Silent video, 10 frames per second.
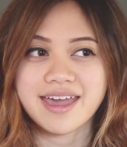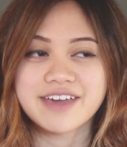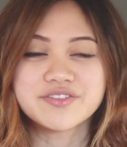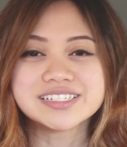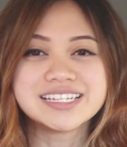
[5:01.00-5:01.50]

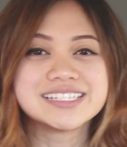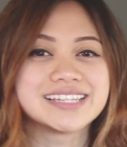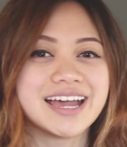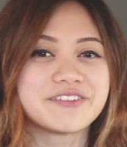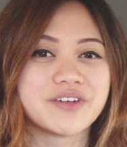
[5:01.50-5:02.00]
Ever since
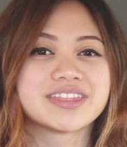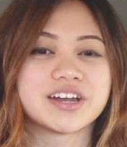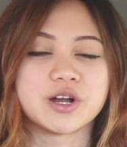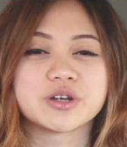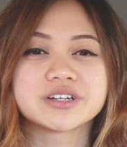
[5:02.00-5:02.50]
I read
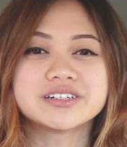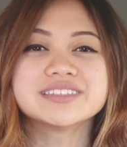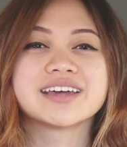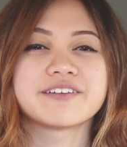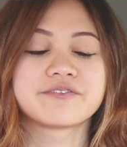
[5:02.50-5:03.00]
that article,
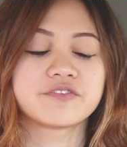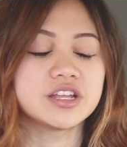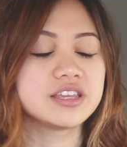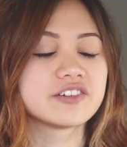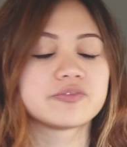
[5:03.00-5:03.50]
that
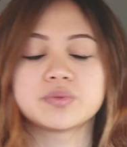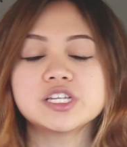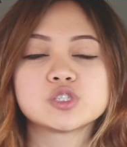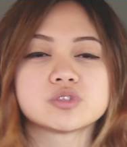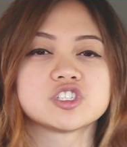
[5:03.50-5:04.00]
feeling of peace was